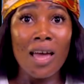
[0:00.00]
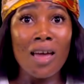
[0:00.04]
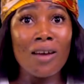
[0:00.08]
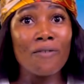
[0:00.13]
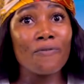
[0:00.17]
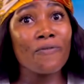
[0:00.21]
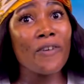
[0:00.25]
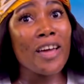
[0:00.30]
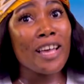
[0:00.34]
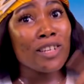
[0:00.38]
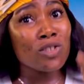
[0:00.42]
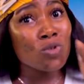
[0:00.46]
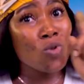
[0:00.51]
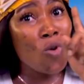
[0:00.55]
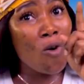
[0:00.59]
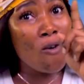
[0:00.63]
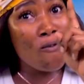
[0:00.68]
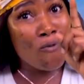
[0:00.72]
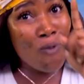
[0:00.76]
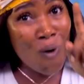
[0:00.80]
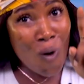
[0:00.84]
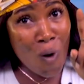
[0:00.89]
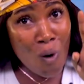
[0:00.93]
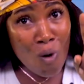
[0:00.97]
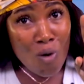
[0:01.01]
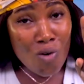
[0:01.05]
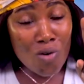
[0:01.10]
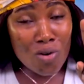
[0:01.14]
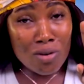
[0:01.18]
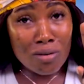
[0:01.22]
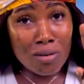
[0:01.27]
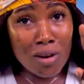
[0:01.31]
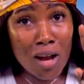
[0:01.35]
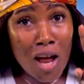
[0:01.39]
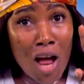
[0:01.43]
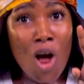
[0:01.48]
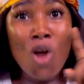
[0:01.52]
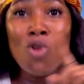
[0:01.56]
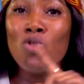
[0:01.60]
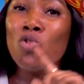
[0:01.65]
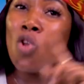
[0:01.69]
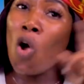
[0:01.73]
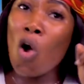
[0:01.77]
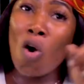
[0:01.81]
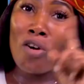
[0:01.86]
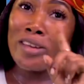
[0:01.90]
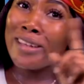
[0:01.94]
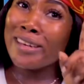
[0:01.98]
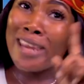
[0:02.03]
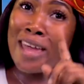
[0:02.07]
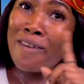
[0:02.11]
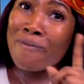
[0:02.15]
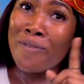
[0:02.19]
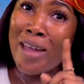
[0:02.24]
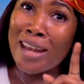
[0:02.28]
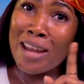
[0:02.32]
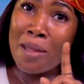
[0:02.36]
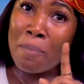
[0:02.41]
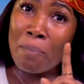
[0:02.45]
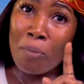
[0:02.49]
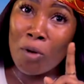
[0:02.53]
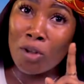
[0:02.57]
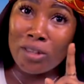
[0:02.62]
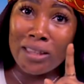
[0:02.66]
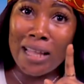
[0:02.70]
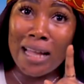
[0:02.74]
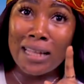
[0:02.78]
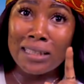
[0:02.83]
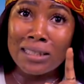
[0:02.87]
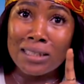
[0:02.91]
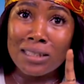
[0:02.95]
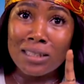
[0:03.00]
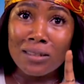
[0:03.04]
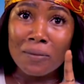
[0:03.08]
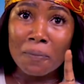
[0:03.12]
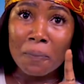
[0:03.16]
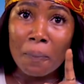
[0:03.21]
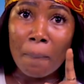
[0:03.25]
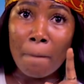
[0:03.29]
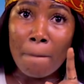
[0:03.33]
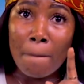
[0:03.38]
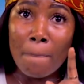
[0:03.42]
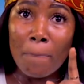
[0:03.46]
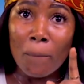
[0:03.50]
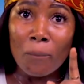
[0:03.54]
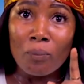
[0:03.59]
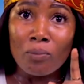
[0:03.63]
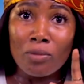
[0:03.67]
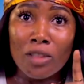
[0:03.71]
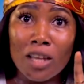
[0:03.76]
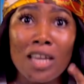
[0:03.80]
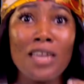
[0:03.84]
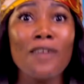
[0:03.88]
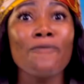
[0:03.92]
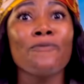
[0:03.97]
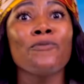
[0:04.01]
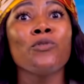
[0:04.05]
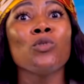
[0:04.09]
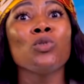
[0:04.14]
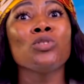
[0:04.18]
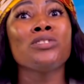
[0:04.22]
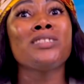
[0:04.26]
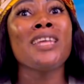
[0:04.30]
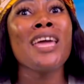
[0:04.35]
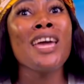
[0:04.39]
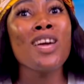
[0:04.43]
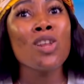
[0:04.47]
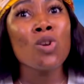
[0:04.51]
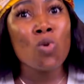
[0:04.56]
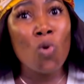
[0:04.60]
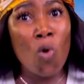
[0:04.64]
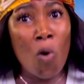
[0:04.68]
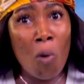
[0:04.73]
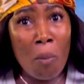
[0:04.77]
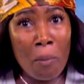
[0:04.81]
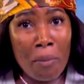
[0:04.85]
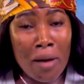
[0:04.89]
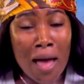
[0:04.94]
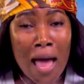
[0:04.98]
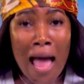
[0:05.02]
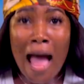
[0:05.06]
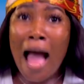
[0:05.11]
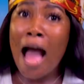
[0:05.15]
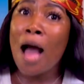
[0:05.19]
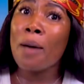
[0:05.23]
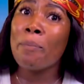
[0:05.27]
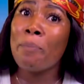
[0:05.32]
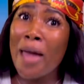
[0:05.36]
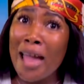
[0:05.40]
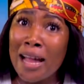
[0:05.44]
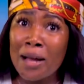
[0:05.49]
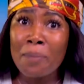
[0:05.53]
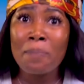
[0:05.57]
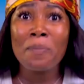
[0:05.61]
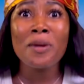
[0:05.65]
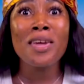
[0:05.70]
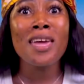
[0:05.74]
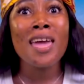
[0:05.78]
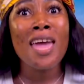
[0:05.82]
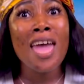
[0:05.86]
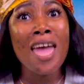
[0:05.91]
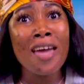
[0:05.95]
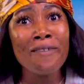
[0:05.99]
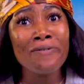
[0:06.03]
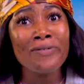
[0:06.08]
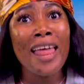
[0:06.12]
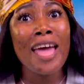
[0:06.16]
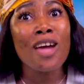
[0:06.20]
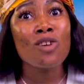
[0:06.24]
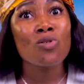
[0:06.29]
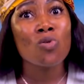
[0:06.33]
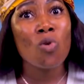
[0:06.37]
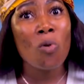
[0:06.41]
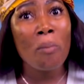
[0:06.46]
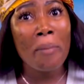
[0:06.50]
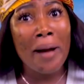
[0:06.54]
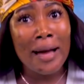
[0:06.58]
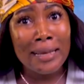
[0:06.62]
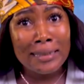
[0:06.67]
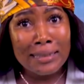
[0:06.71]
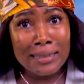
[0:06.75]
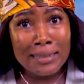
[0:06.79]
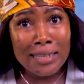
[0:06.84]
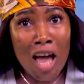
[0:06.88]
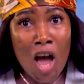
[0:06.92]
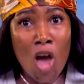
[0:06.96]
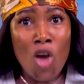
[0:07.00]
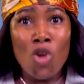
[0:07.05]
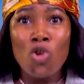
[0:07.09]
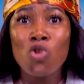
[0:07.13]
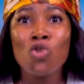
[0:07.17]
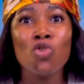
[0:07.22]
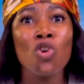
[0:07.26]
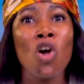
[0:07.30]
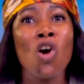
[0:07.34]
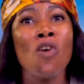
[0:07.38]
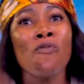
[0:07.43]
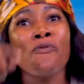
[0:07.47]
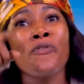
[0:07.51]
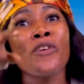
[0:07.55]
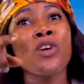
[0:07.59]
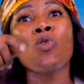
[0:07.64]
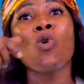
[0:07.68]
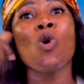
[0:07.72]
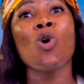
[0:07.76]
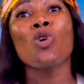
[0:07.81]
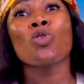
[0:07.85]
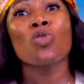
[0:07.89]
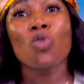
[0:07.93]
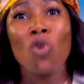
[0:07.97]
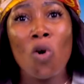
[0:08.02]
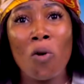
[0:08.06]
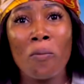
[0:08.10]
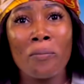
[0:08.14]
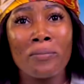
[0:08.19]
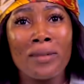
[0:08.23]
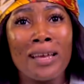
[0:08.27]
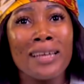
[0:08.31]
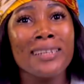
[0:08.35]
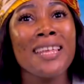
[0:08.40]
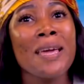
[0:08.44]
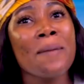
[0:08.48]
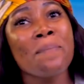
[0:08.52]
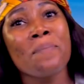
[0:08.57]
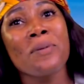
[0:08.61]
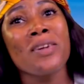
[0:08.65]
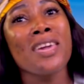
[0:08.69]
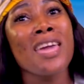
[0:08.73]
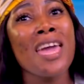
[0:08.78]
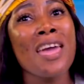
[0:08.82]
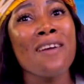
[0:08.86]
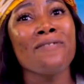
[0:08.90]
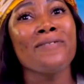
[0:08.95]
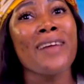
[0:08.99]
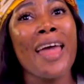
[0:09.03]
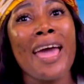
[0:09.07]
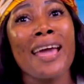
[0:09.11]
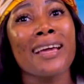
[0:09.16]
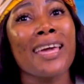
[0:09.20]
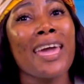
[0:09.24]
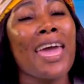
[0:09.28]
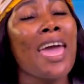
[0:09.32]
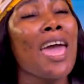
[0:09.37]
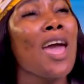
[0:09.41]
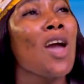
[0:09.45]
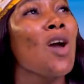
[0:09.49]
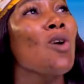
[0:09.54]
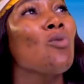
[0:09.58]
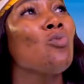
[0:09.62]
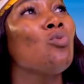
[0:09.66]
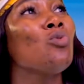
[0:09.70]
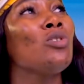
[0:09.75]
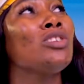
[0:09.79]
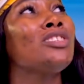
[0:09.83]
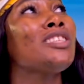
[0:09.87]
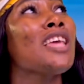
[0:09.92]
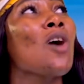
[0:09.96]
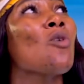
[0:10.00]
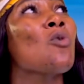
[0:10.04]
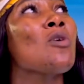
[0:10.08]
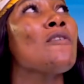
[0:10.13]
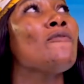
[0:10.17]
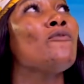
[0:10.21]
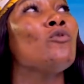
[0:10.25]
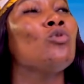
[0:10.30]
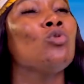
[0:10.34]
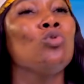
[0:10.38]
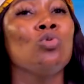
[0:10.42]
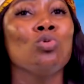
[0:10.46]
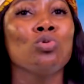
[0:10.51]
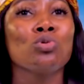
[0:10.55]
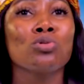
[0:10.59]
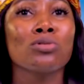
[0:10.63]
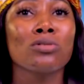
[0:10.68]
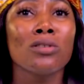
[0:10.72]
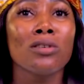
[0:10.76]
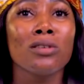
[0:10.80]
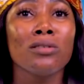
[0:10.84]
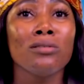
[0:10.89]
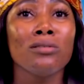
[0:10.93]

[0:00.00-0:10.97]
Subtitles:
First of all, no, it is very important. If you dey Rome, abeg behave like Romans. You no fit go Rome, then behave like wetin I go even use